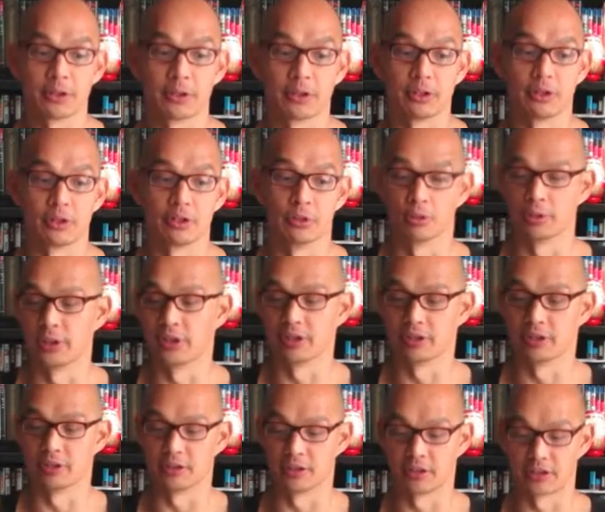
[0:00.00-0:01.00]
you know,
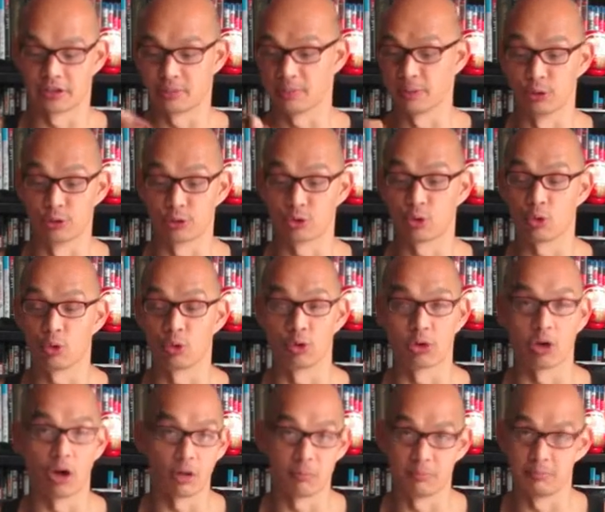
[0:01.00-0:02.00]
the exposed
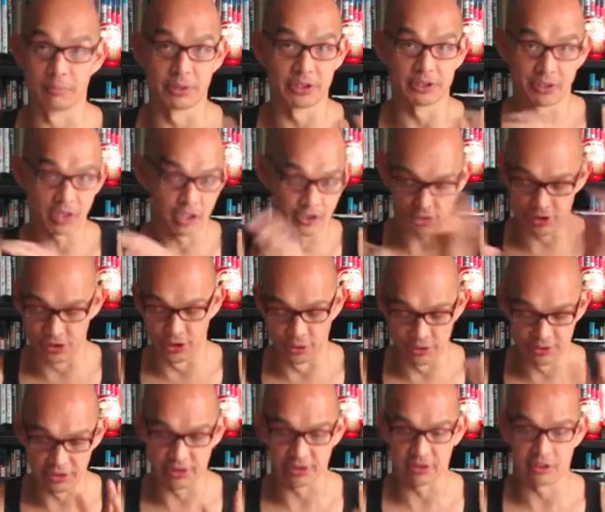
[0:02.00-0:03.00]
core, besides
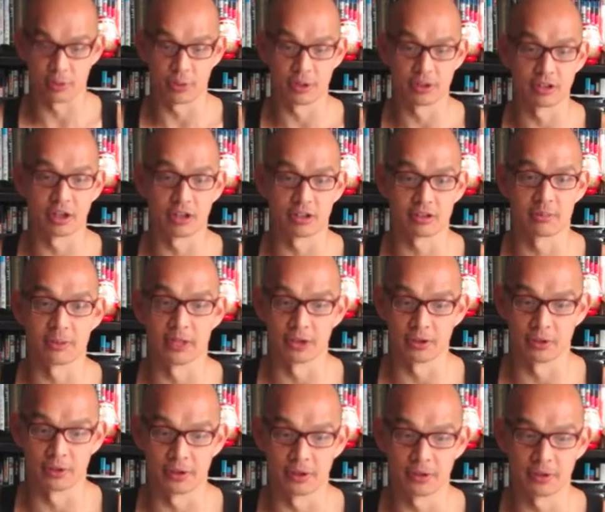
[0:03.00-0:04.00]
those things that we talked
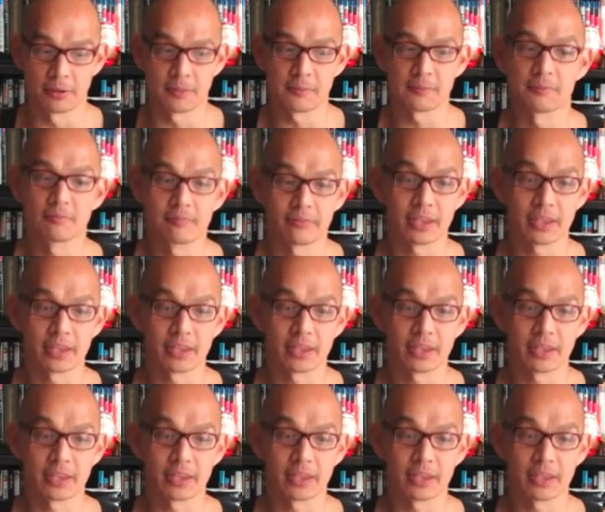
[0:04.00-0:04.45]
about earlier,